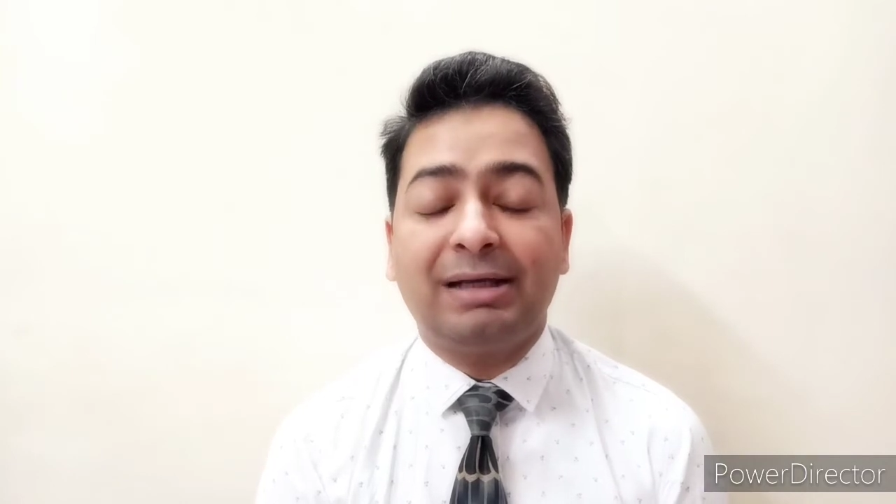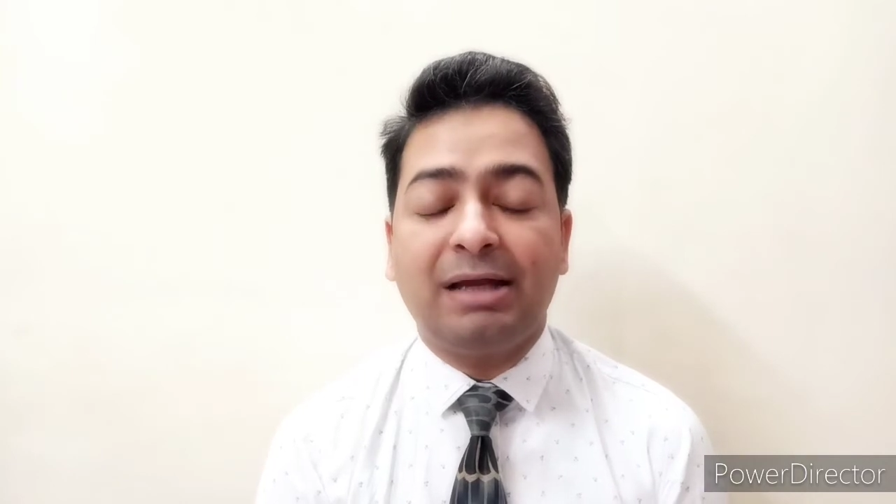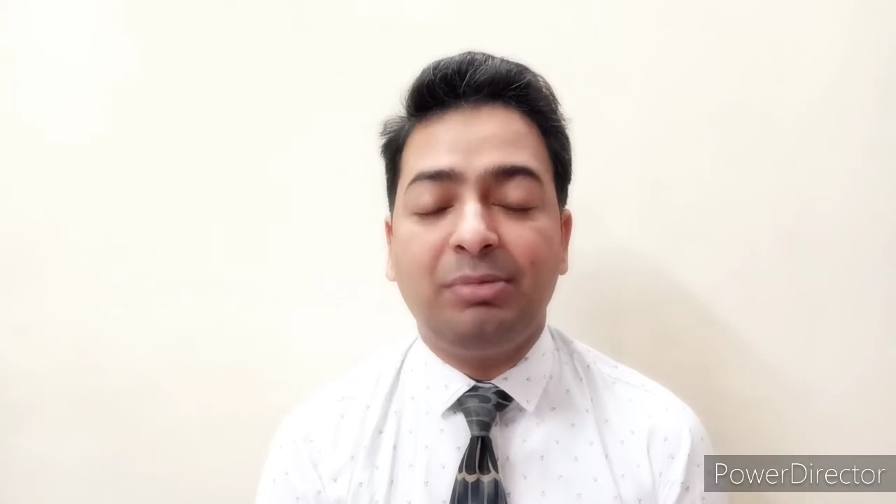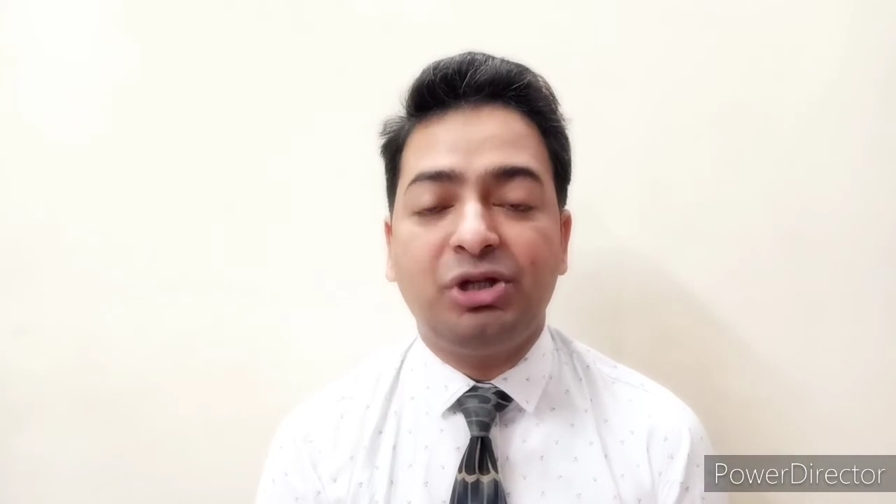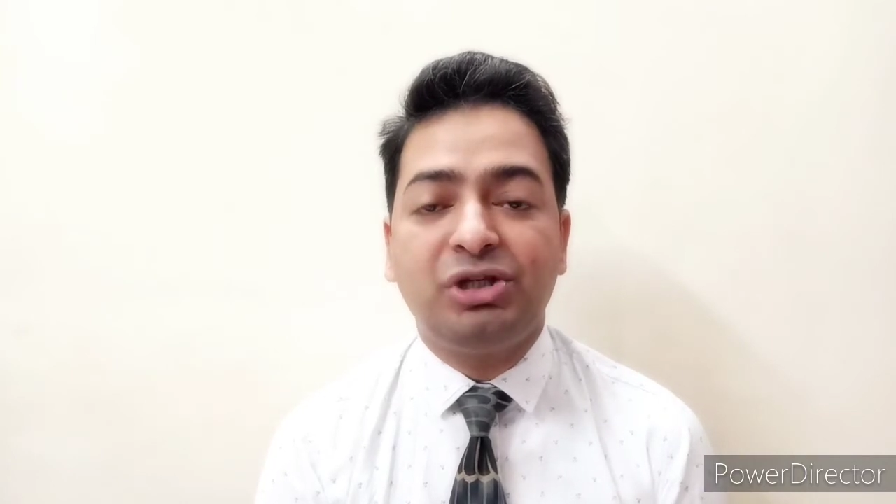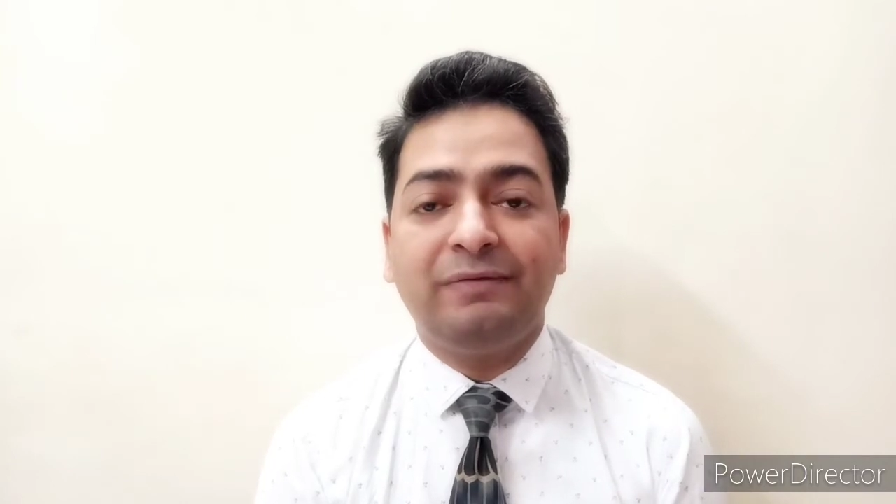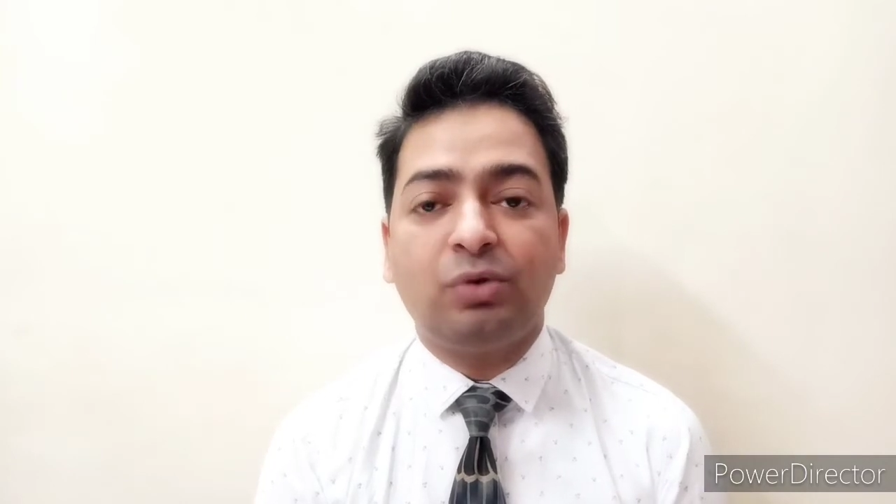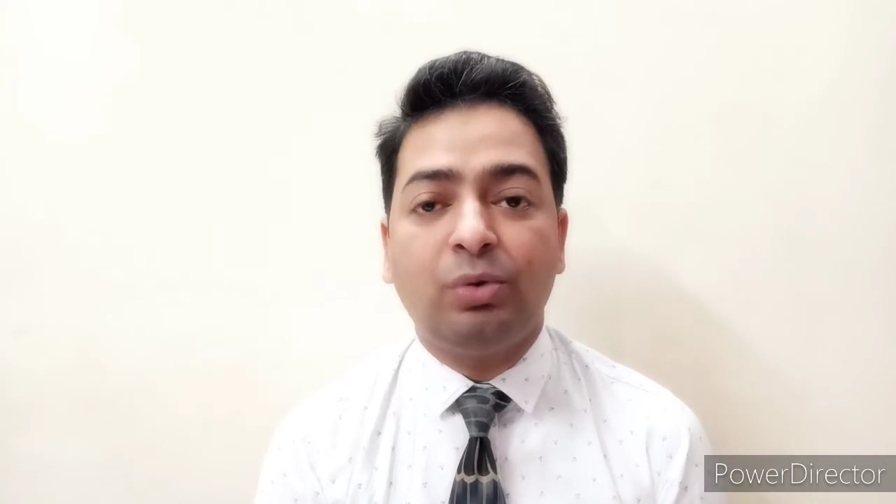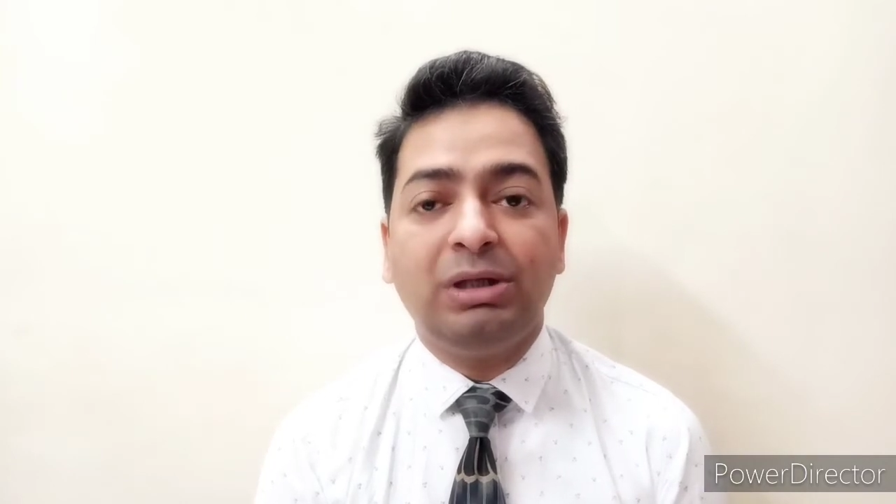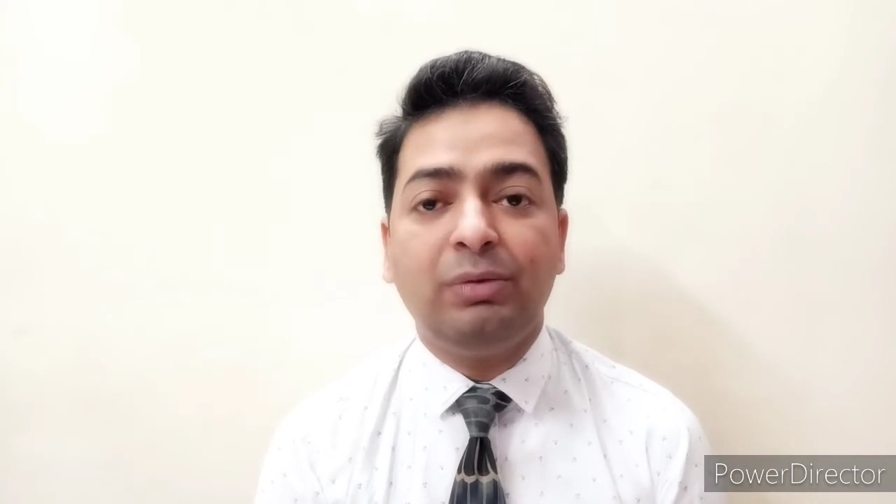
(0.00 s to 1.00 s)
can be achieved
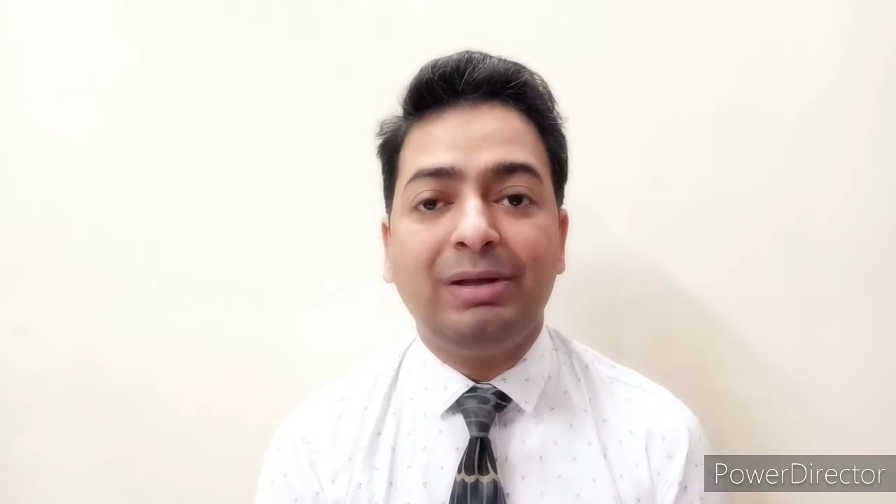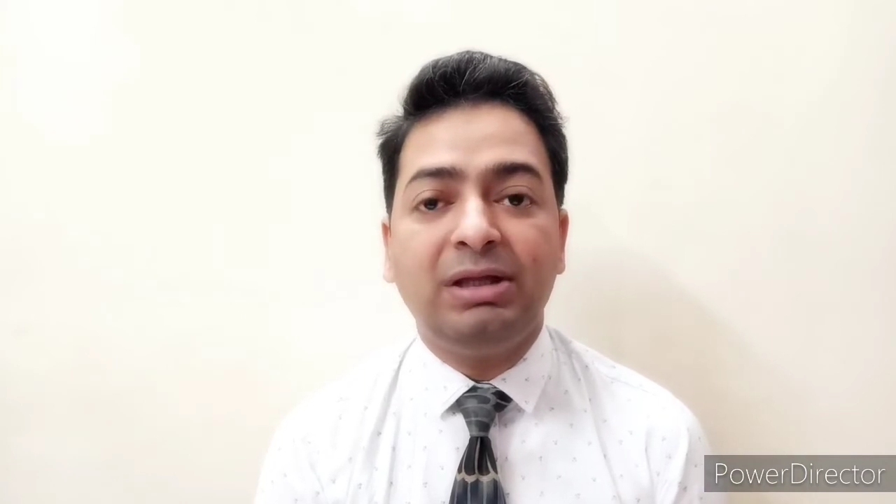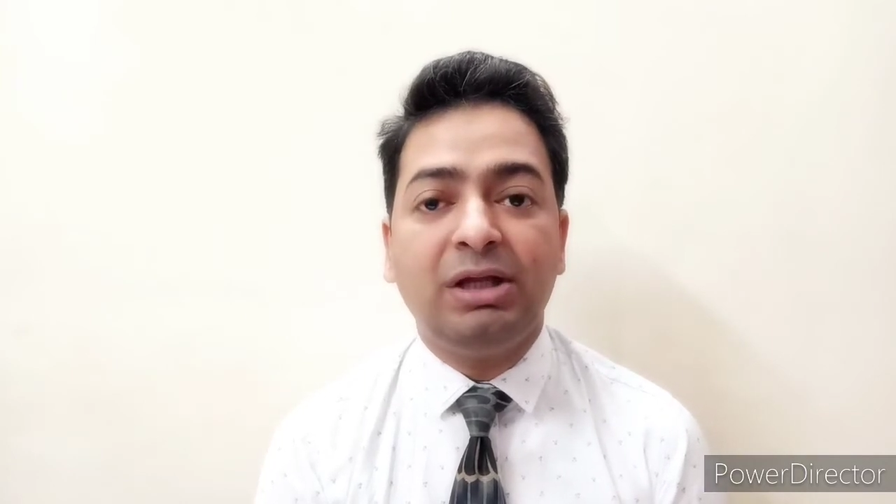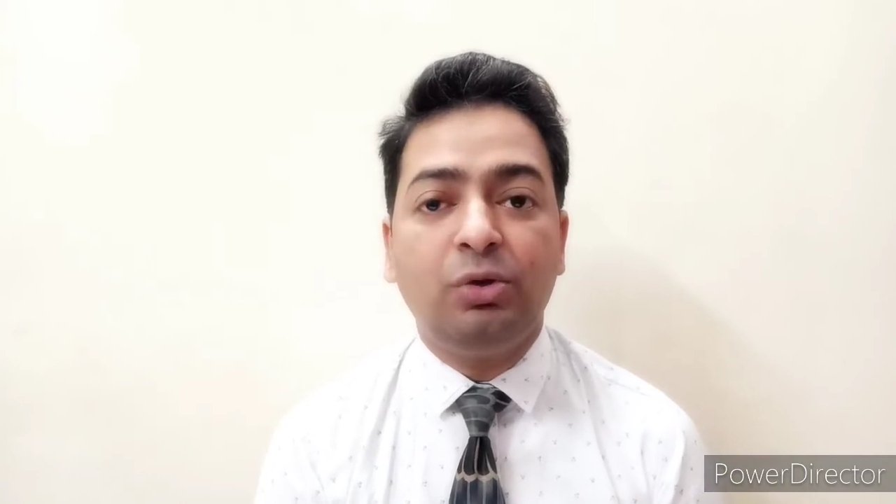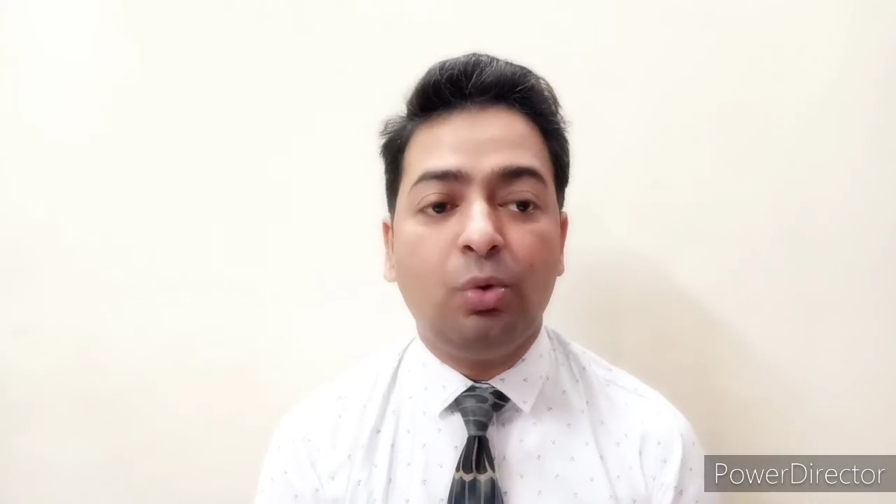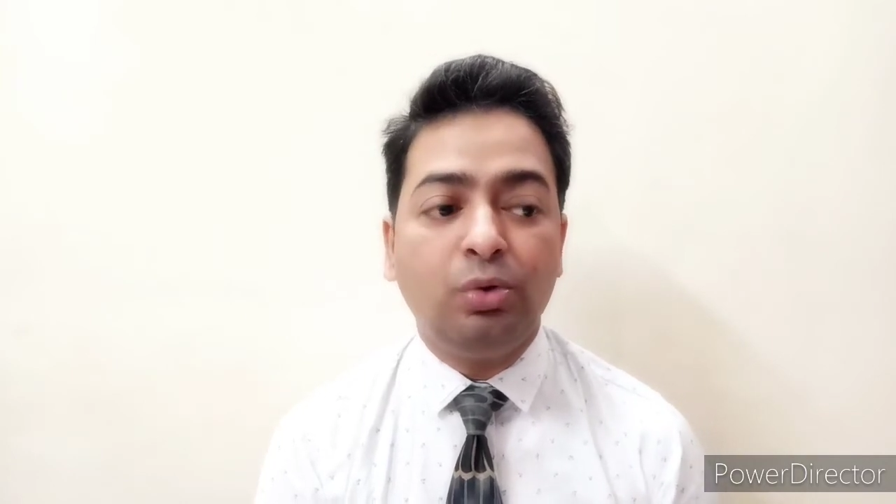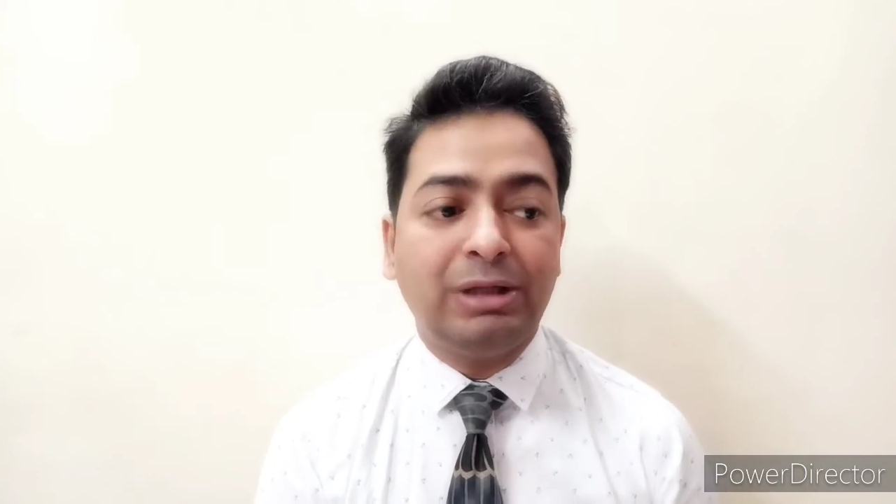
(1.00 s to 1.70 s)
only when they know